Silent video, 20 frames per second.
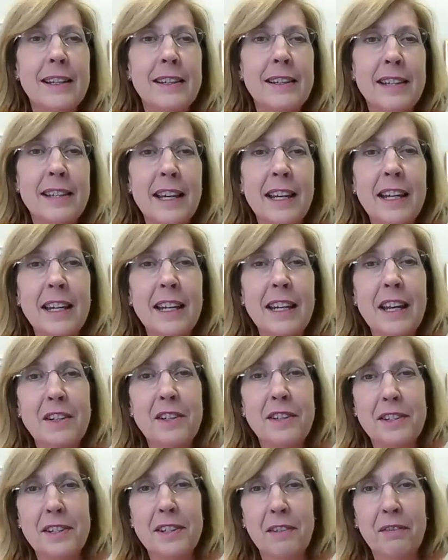St.
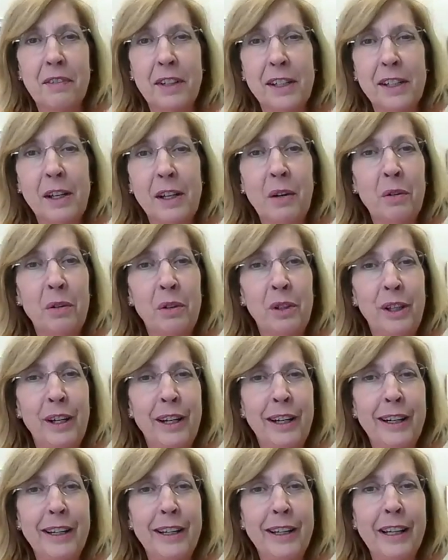Ignatius of
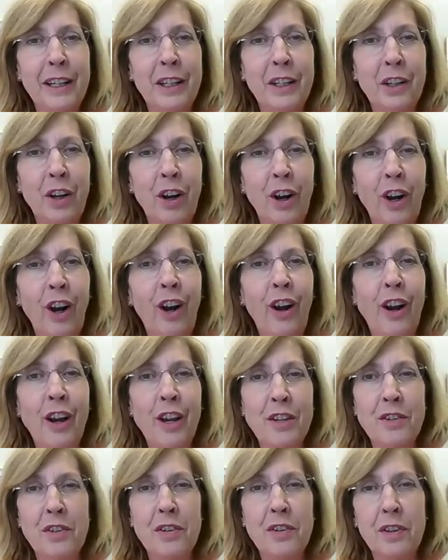Loyola
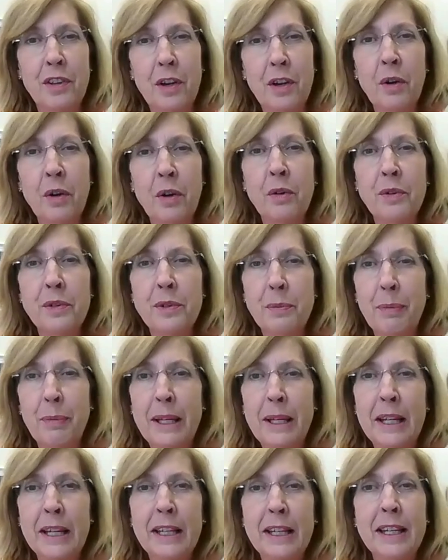encouraged those
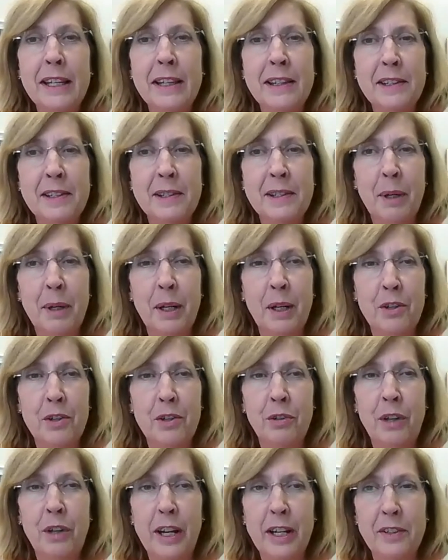beginning the
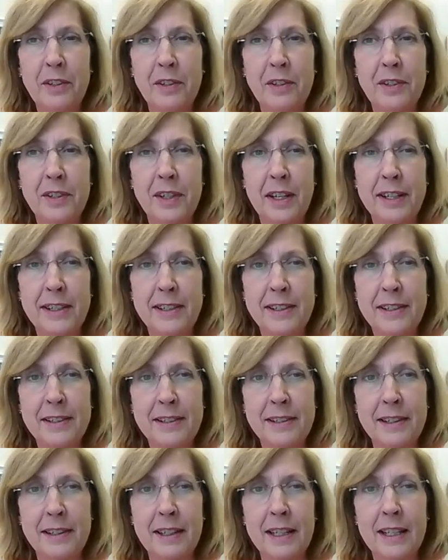spiritual
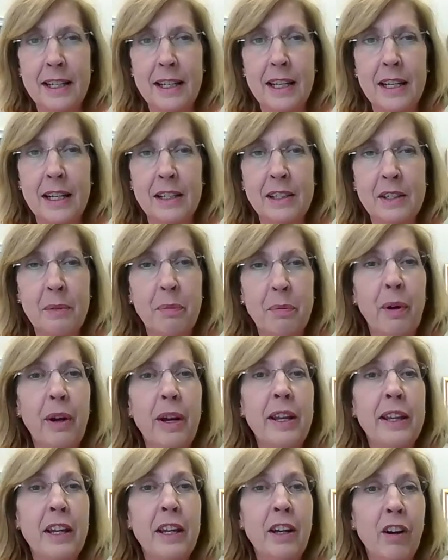exercises to
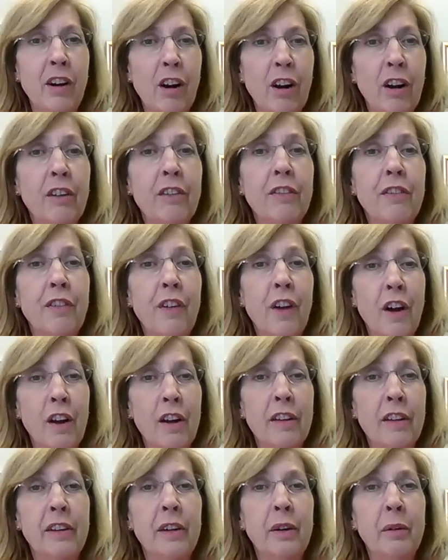pray the Our
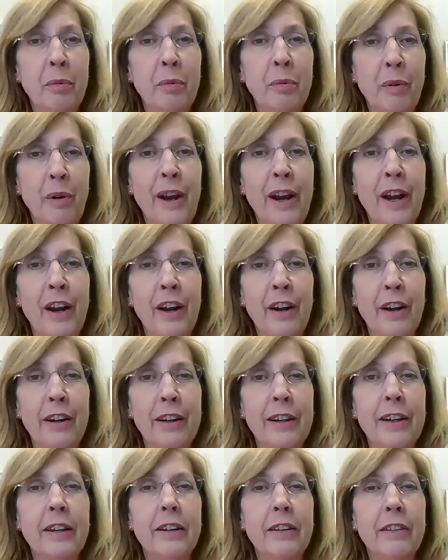Father prayer
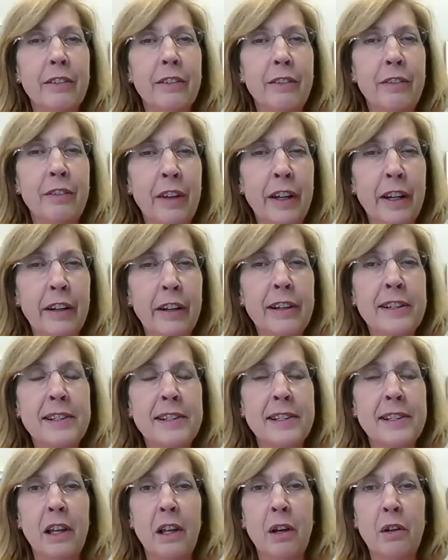very
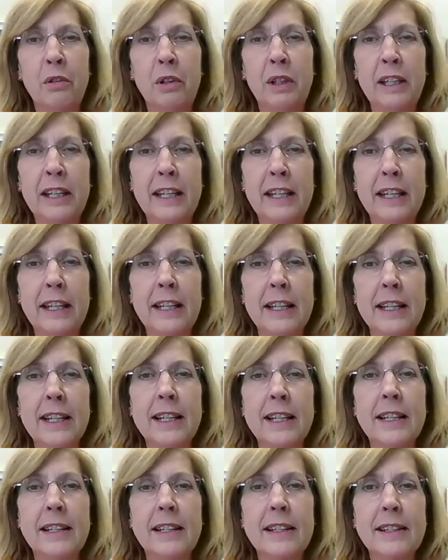slowly,
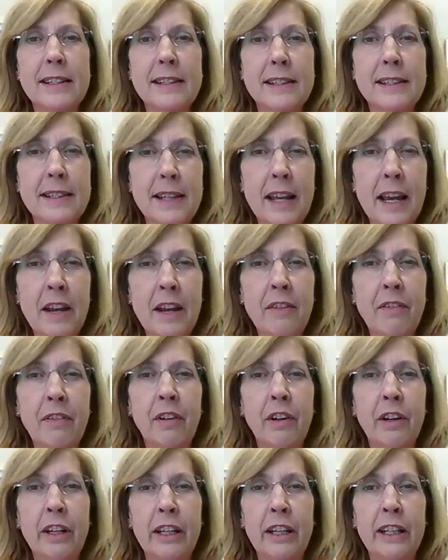
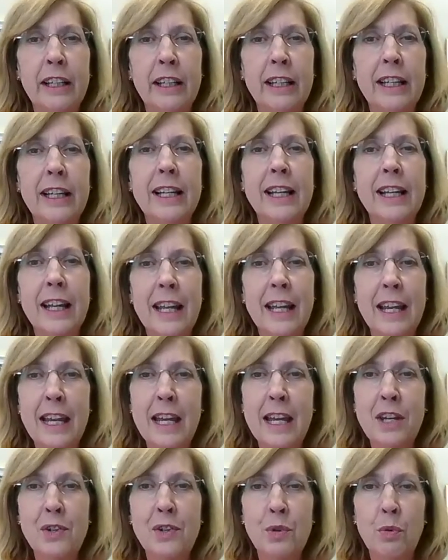savoring
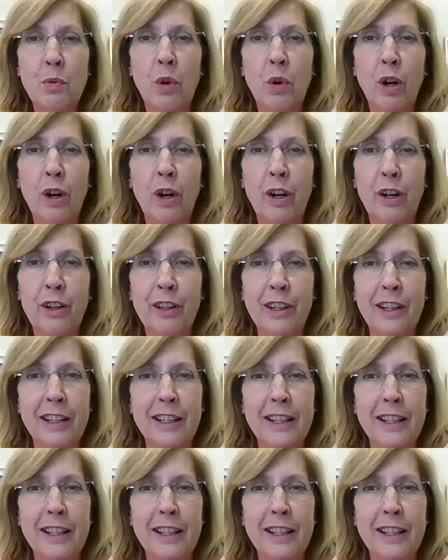each word.